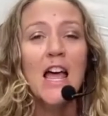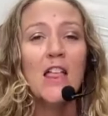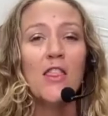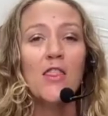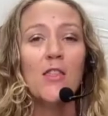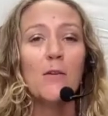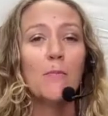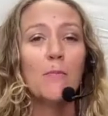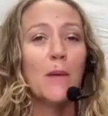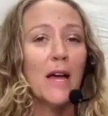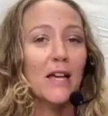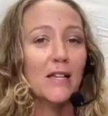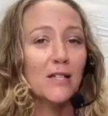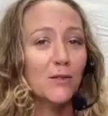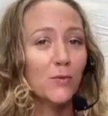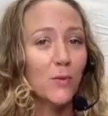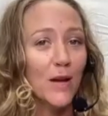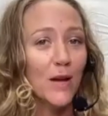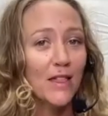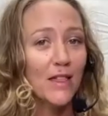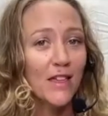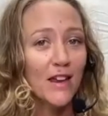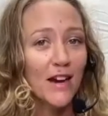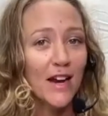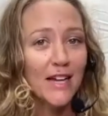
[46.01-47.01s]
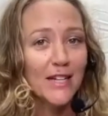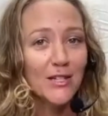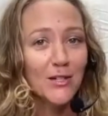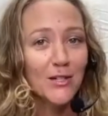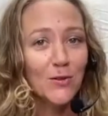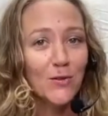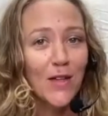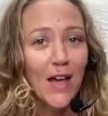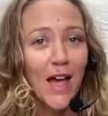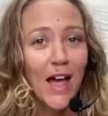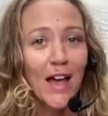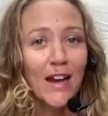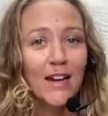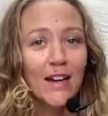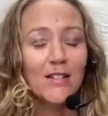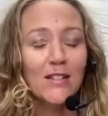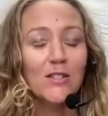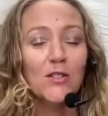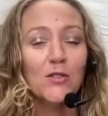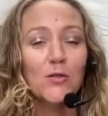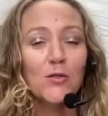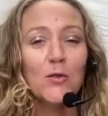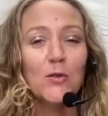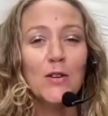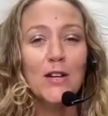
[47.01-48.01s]
The best way that I do that is
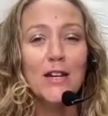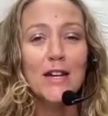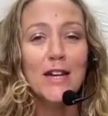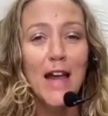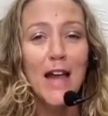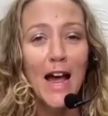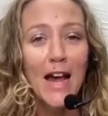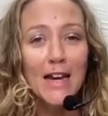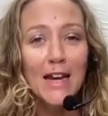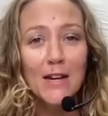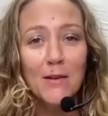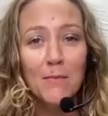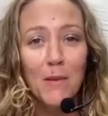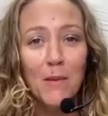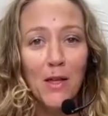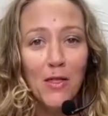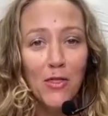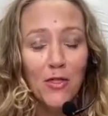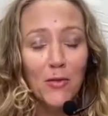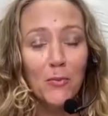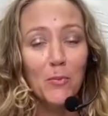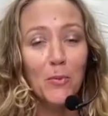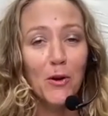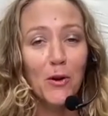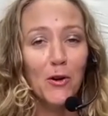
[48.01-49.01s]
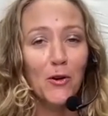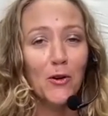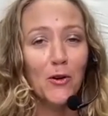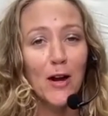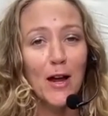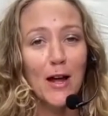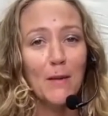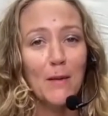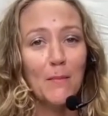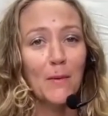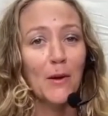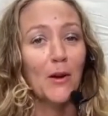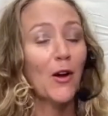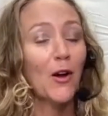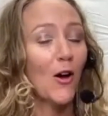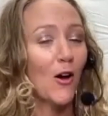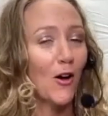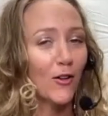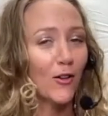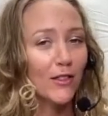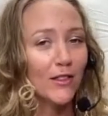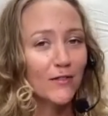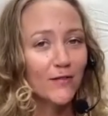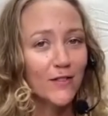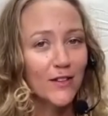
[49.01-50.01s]
through a 9-month program
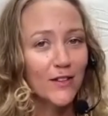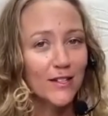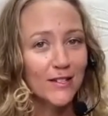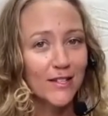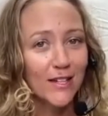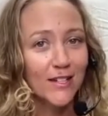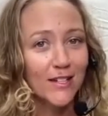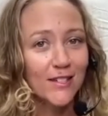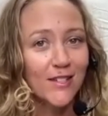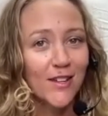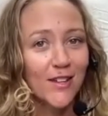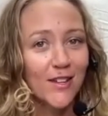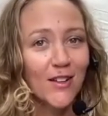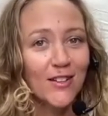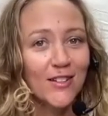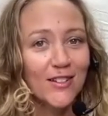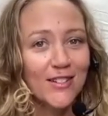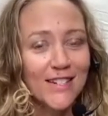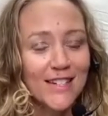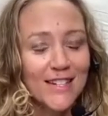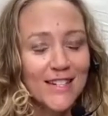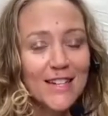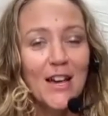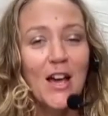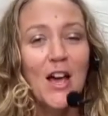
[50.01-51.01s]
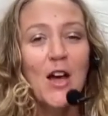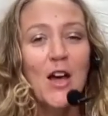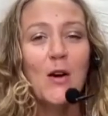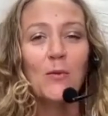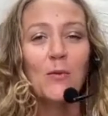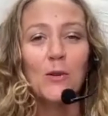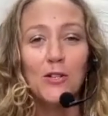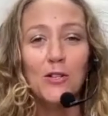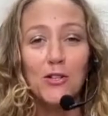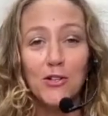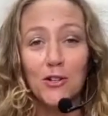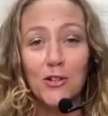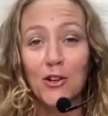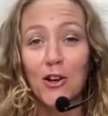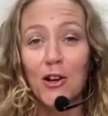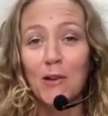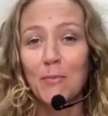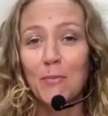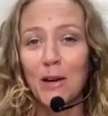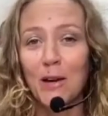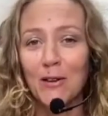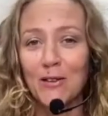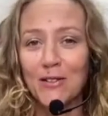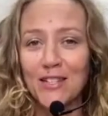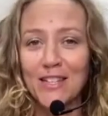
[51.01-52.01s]
called Living Sexology, which you're
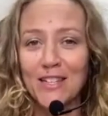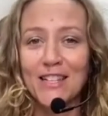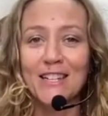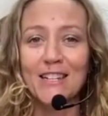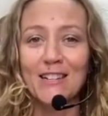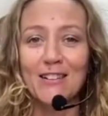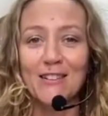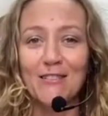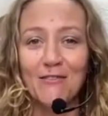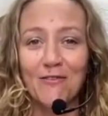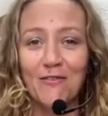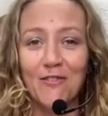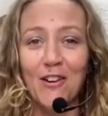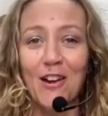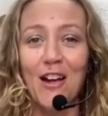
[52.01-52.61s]
about to hear